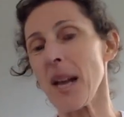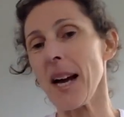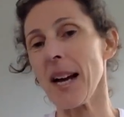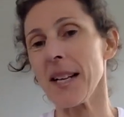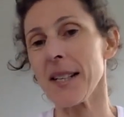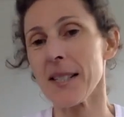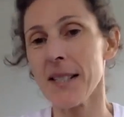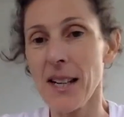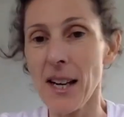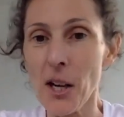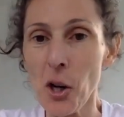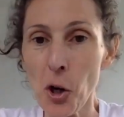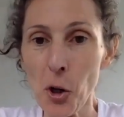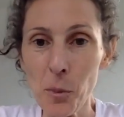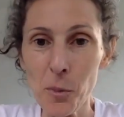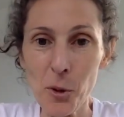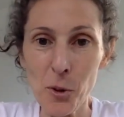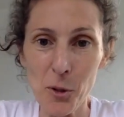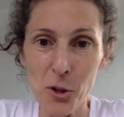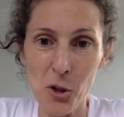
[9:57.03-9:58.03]
And I
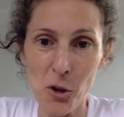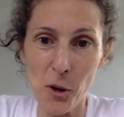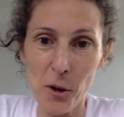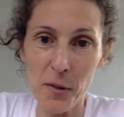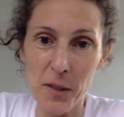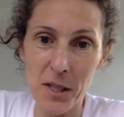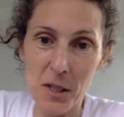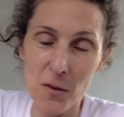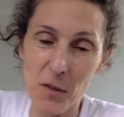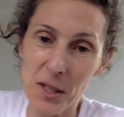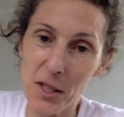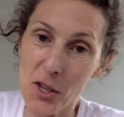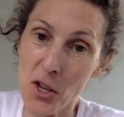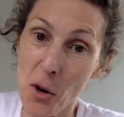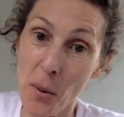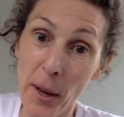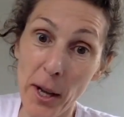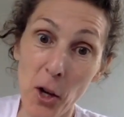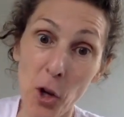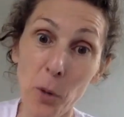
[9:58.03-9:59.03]
hope you enjoyed this
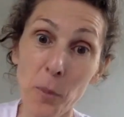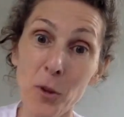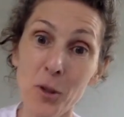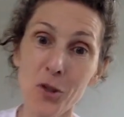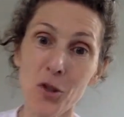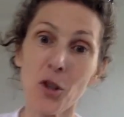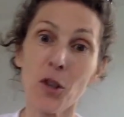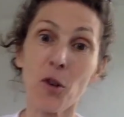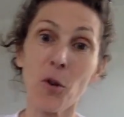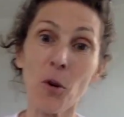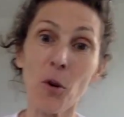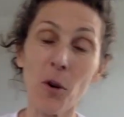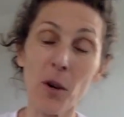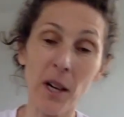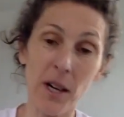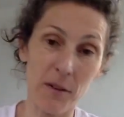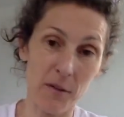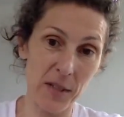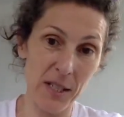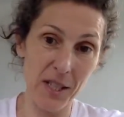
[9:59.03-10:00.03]
video. I hope you enjoyed
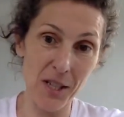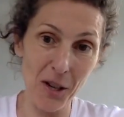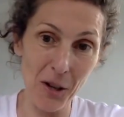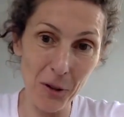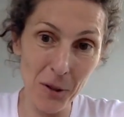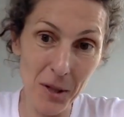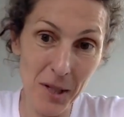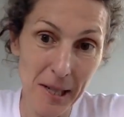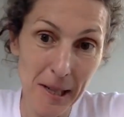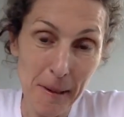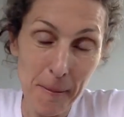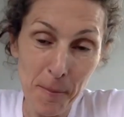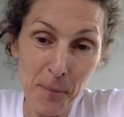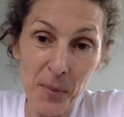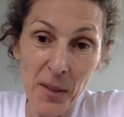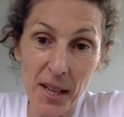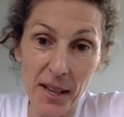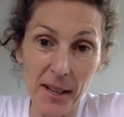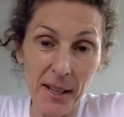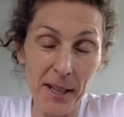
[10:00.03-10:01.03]
all our videos.
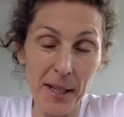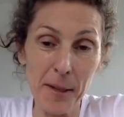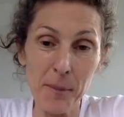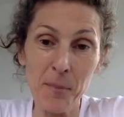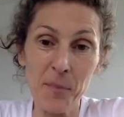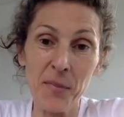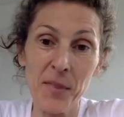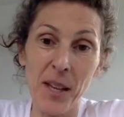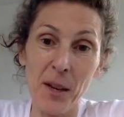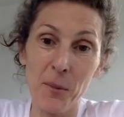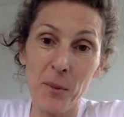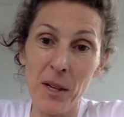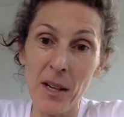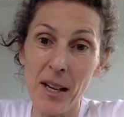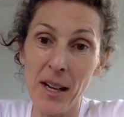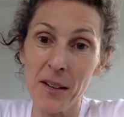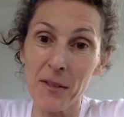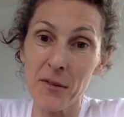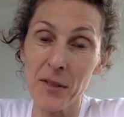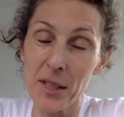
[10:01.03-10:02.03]
that we
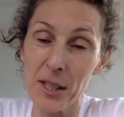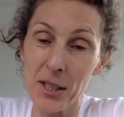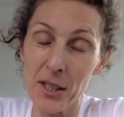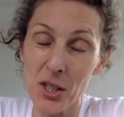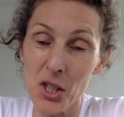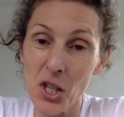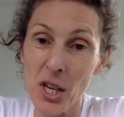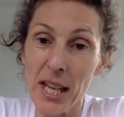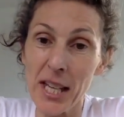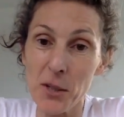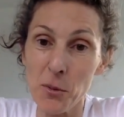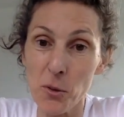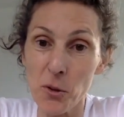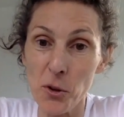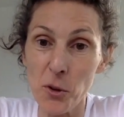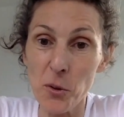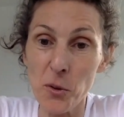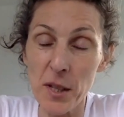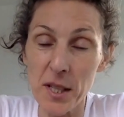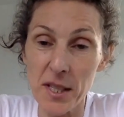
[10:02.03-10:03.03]
have shared with you